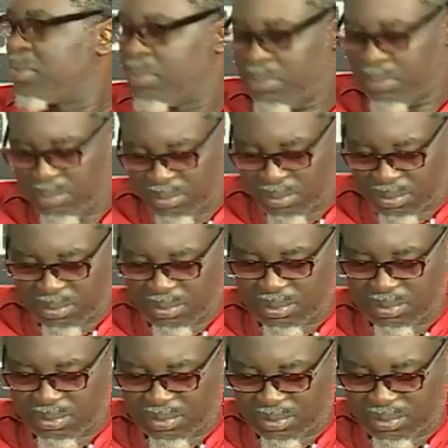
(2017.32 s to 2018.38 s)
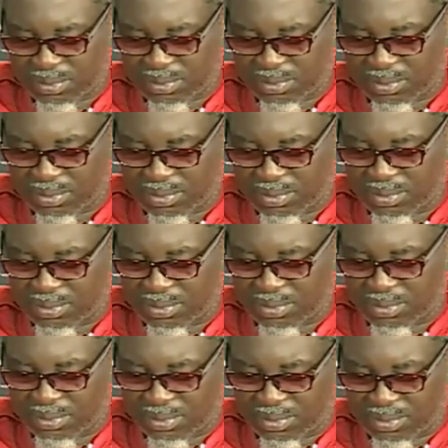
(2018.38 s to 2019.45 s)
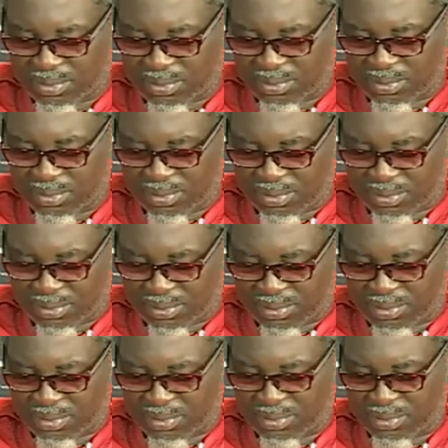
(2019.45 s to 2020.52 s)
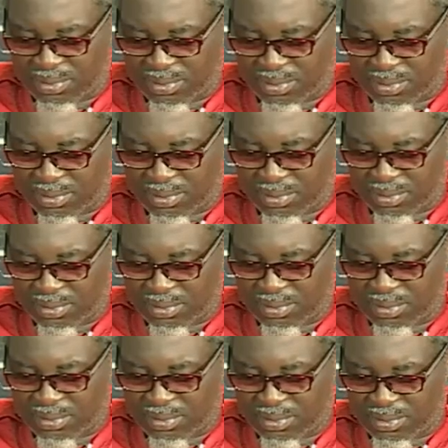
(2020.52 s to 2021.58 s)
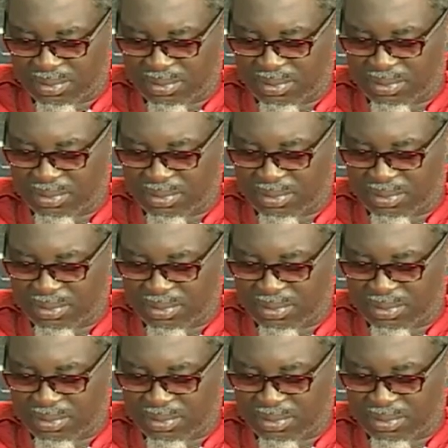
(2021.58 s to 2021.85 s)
This person isn't speaking.